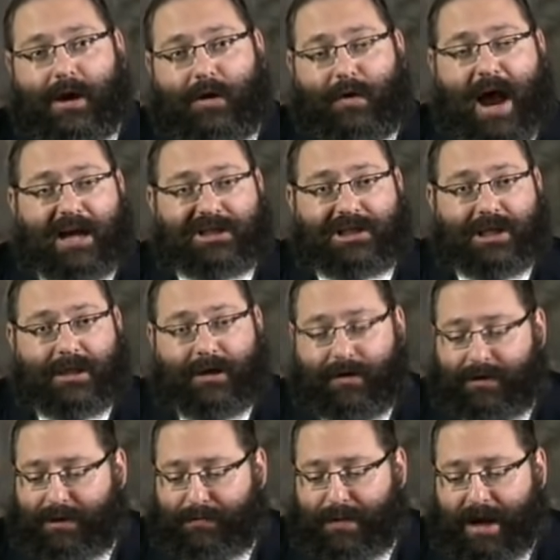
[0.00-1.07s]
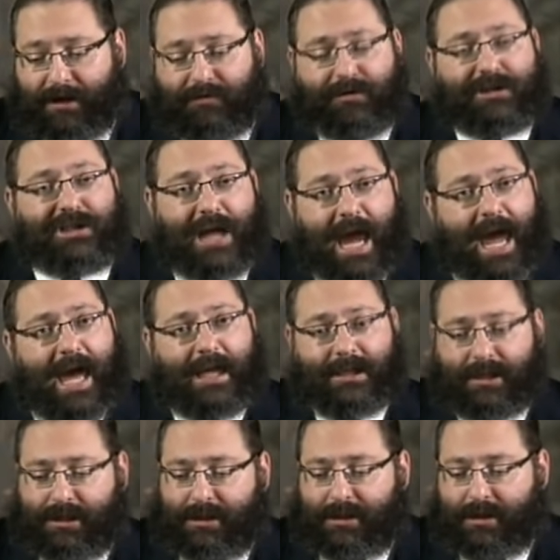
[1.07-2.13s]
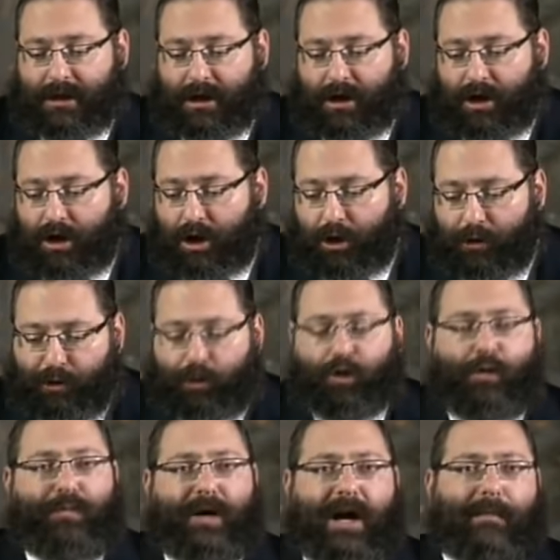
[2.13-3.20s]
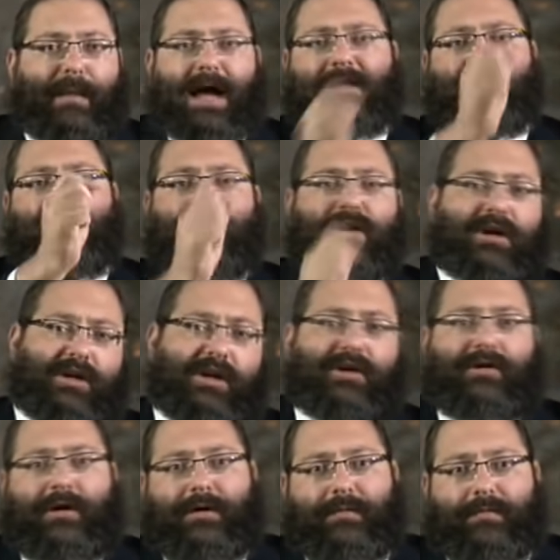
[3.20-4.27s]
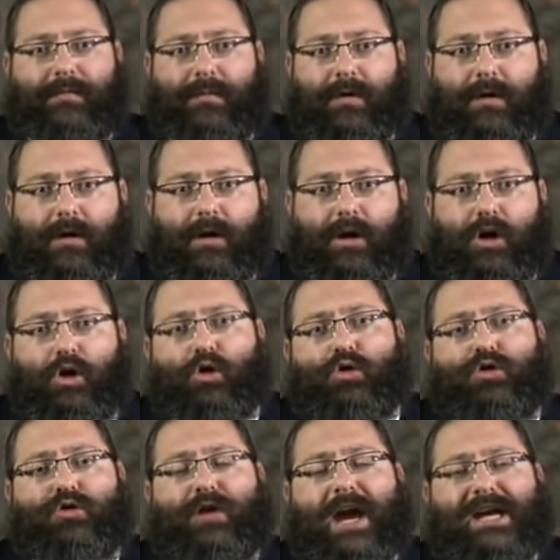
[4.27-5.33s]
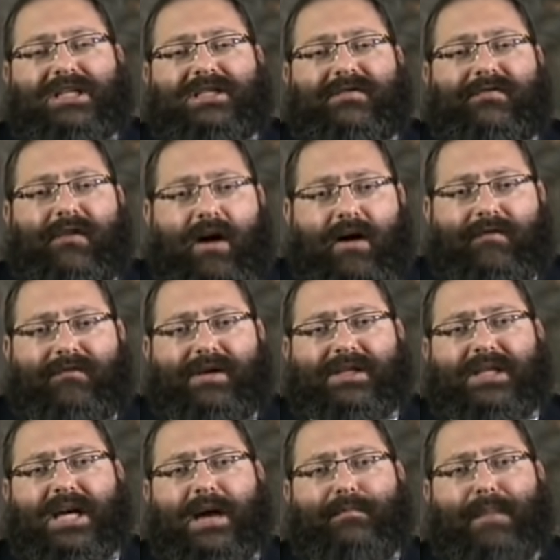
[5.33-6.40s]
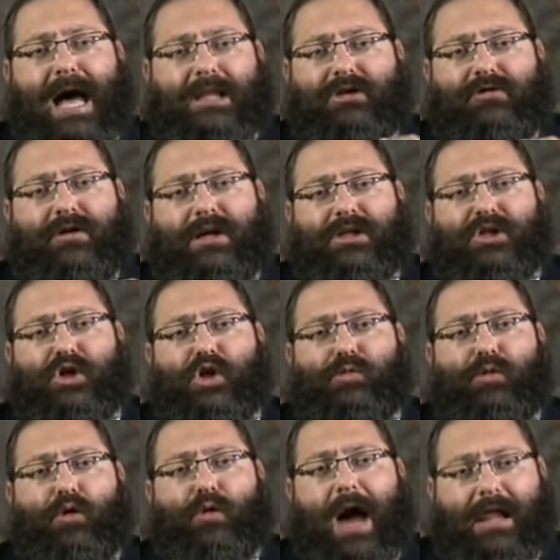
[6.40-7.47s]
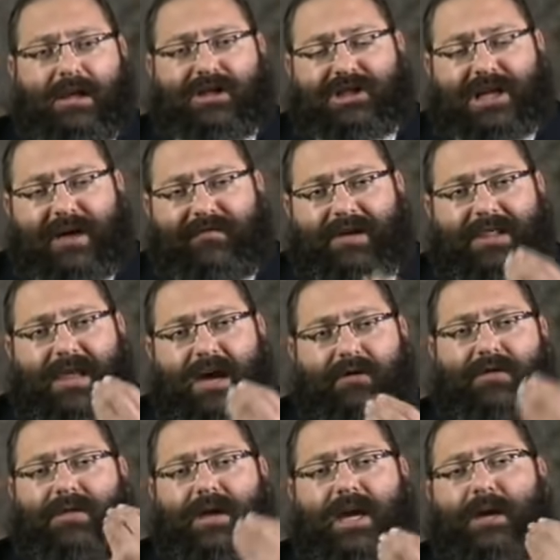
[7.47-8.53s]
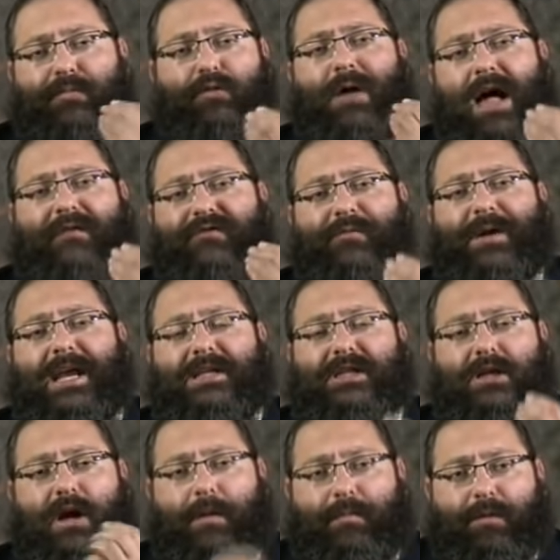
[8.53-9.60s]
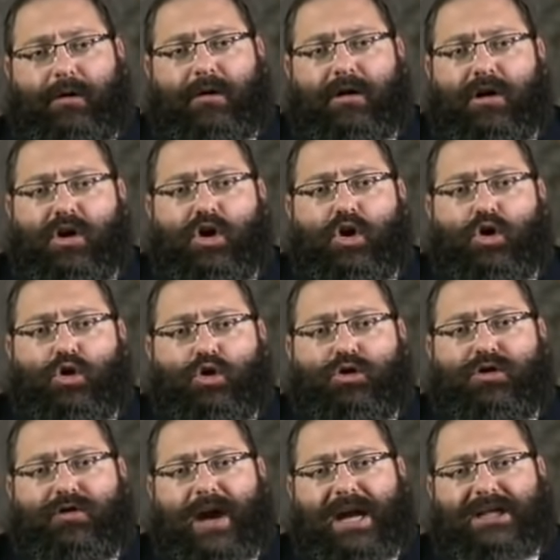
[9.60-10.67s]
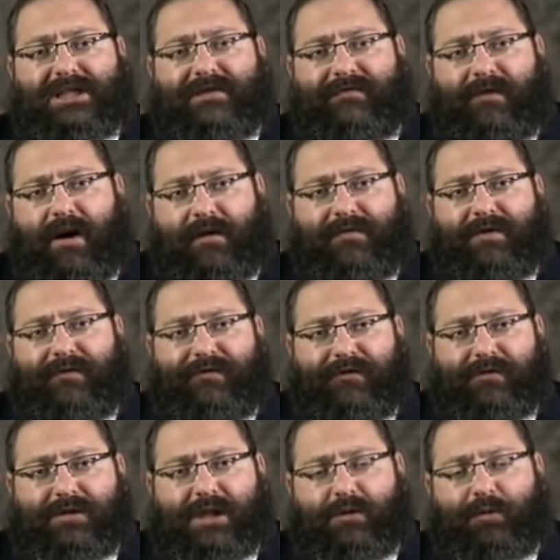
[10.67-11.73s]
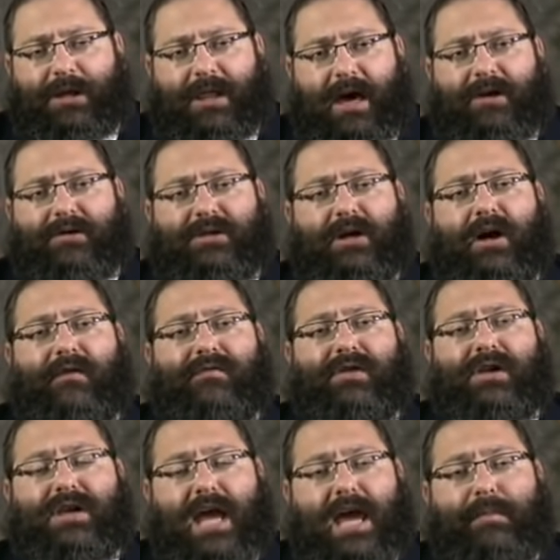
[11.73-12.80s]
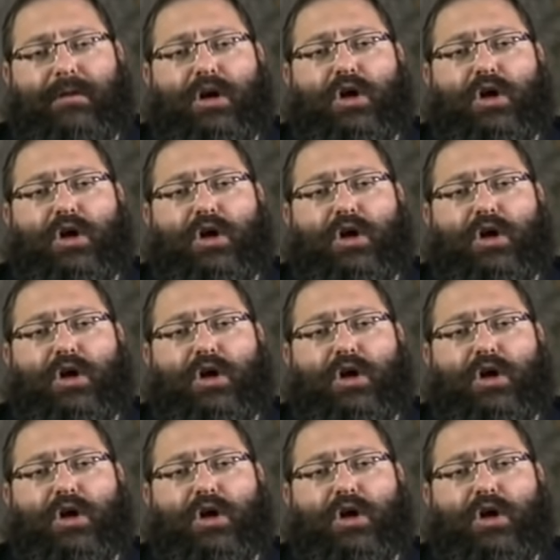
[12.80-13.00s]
Rashi there in the Medrash adds, Yeru b'gematria Yira. Yud Reish Vav is the gematria, it's the numerology. Every letter in the Hebrew alphabet has a number. Yud Reish Vav, the first three letters of the name